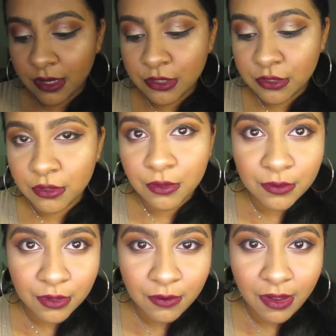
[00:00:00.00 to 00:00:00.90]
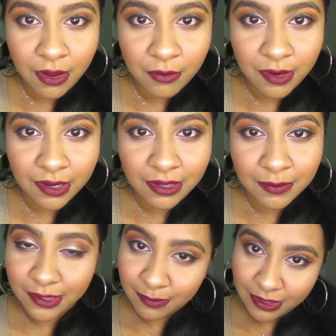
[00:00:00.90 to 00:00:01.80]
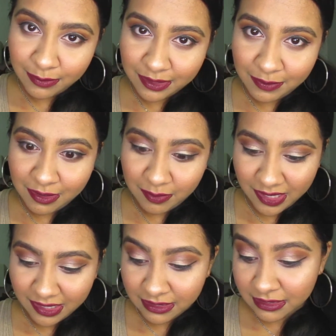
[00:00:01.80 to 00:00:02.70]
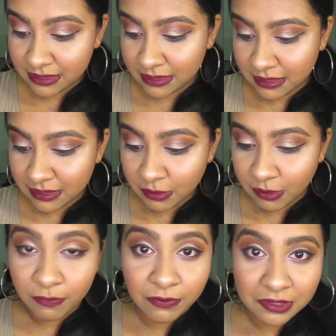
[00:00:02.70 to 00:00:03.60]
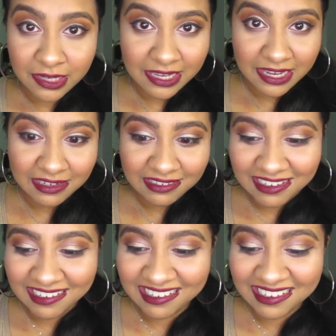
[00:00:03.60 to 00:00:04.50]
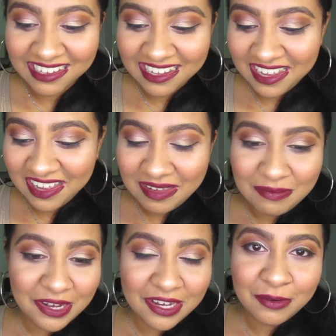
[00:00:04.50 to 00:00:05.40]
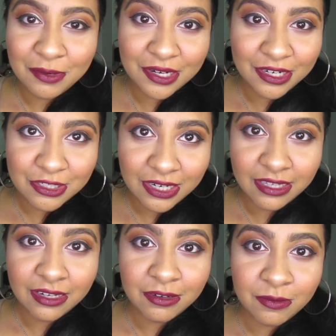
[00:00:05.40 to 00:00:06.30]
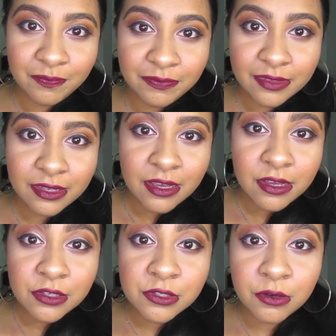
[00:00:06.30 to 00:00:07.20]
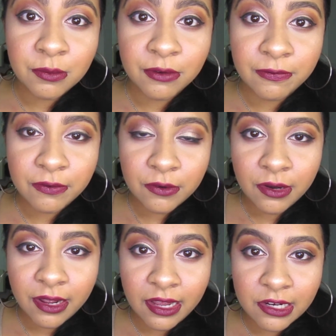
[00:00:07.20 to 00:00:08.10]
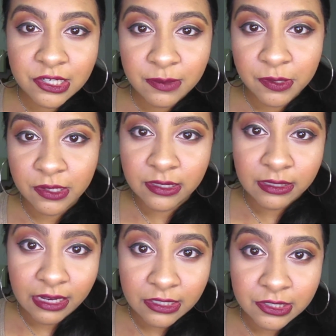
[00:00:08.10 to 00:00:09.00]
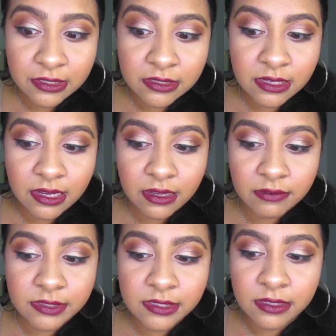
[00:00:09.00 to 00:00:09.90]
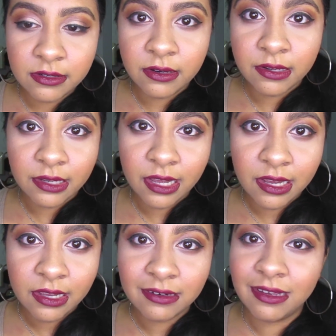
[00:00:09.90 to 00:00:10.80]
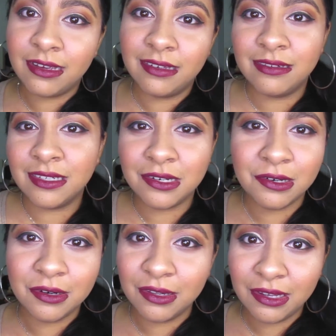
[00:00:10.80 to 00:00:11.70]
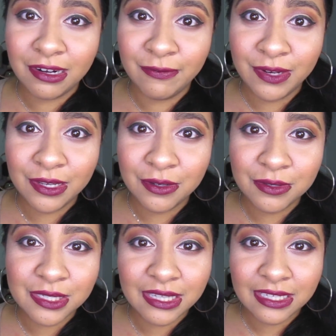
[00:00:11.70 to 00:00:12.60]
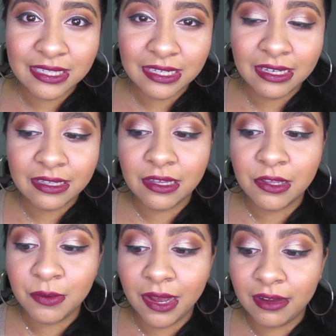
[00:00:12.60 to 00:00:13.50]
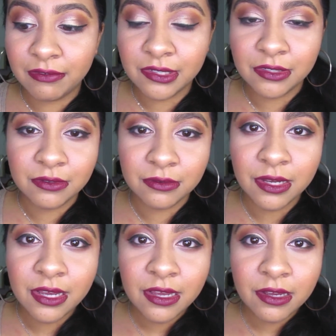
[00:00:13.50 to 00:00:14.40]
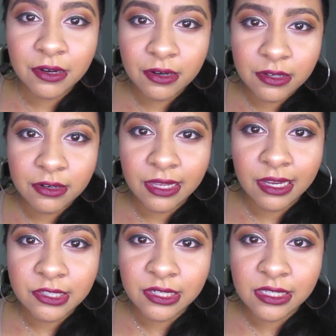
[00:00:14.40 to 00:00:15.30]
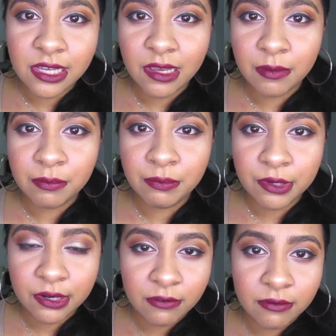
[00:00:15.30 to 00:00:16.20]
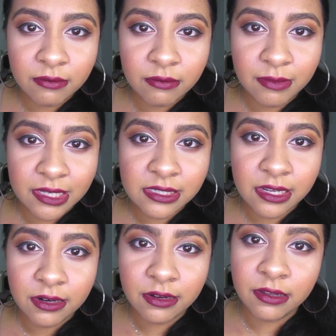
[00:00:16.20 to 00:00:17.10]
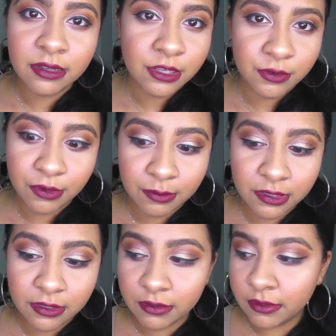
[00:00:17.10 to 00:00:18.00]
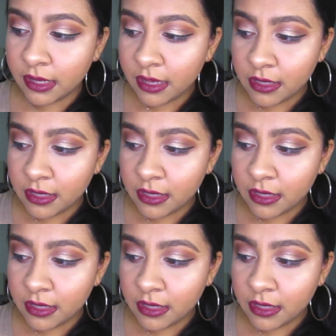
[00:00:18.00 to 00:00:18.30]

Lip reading: I don't know how well I'm going to be able to apply these. Hopefully I can. But we're going to try that out. So before I actually put on the lashes, I've seen online and on a lot of videos and things like that that you have to curl your lashes and put on mascara like you normally do.